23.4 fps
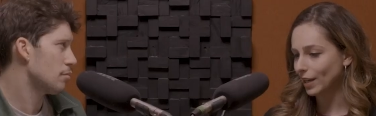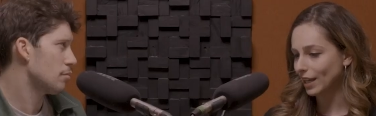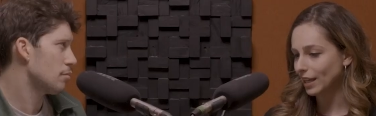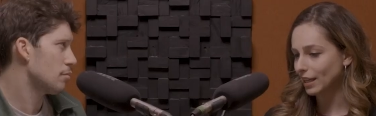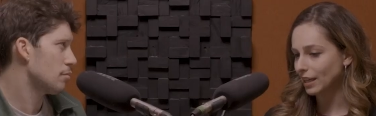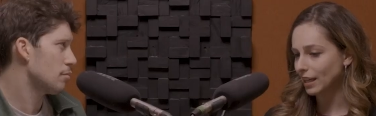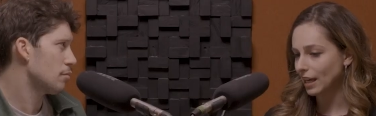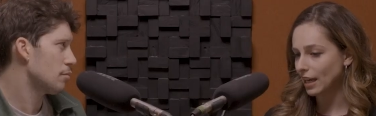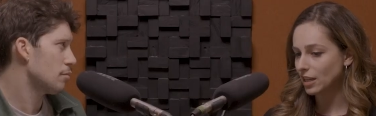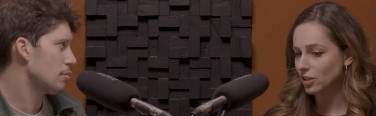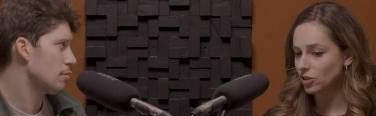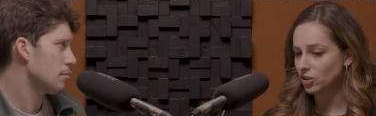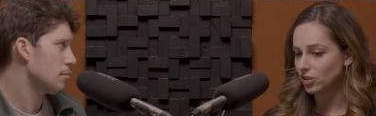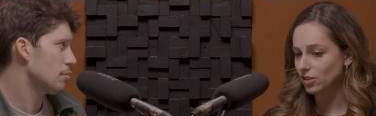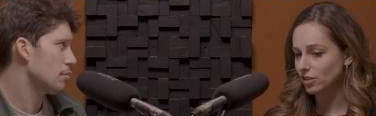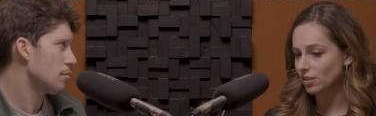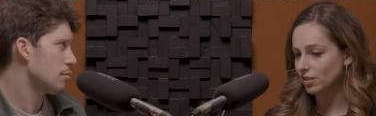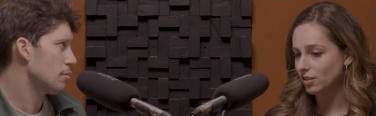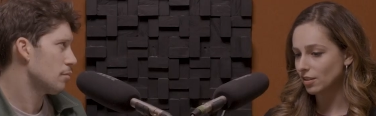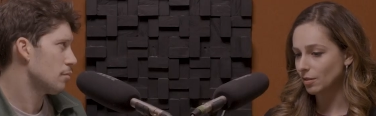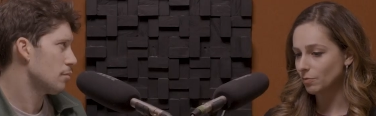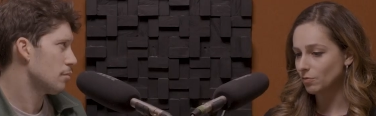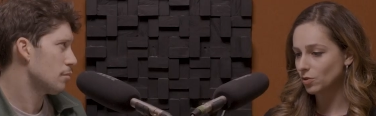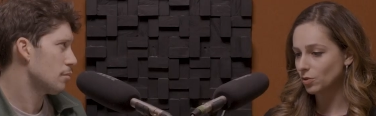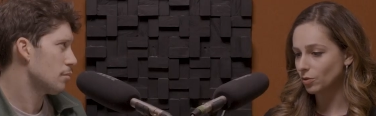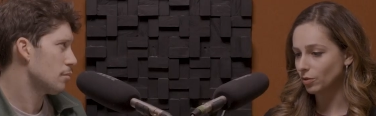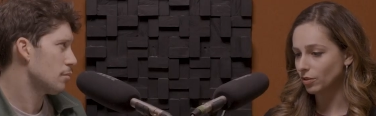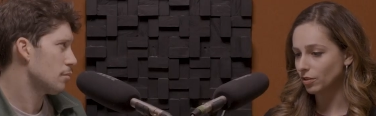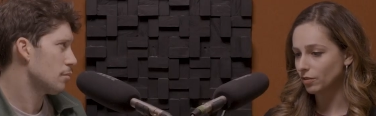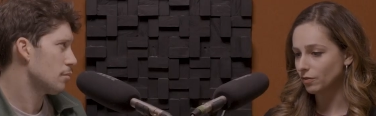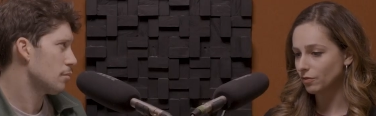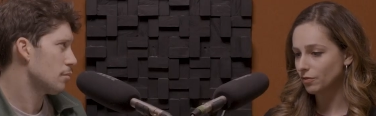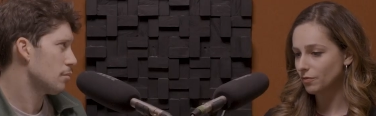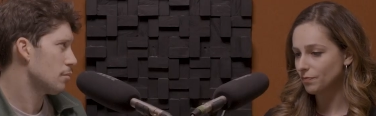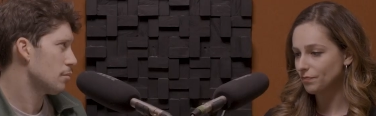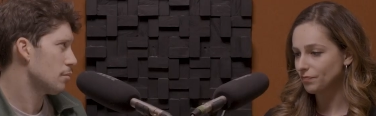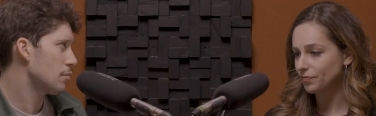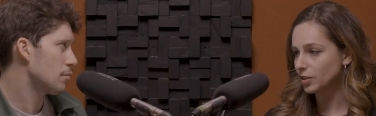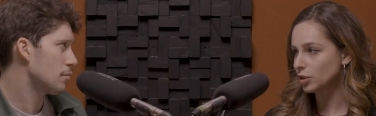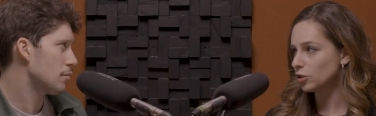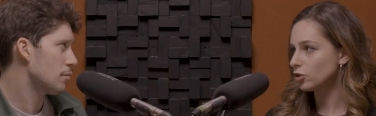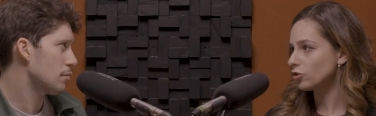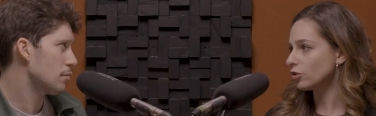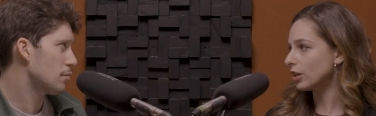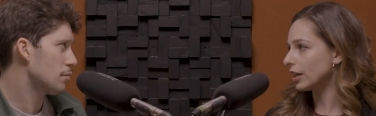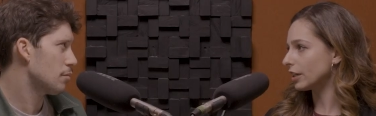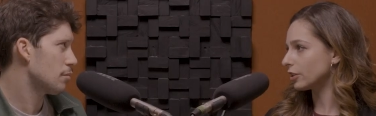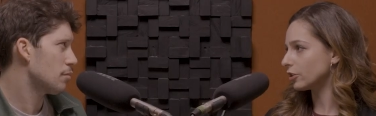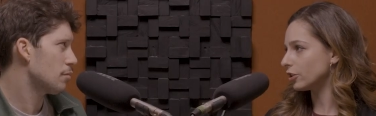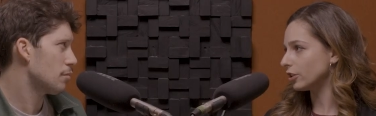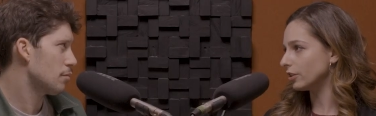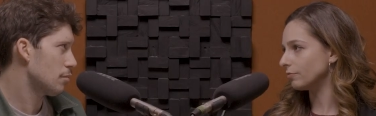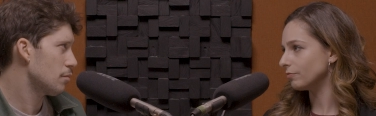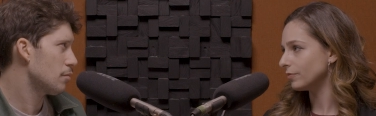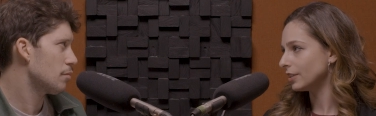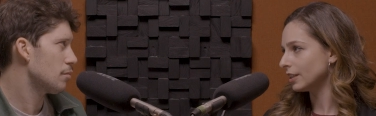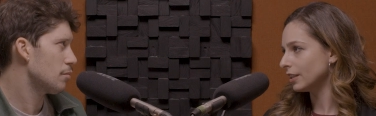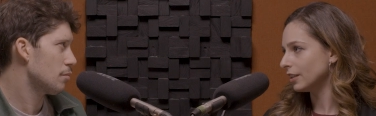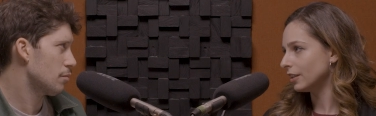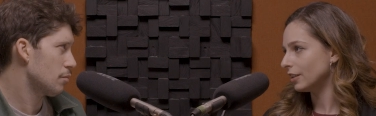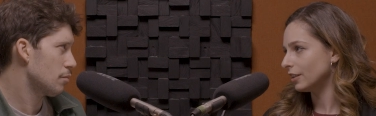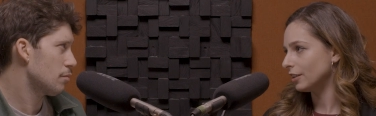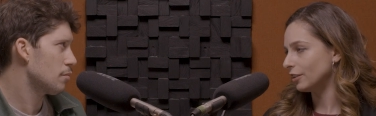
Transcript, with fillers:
Speaker 1: we engage in some sort of distraction.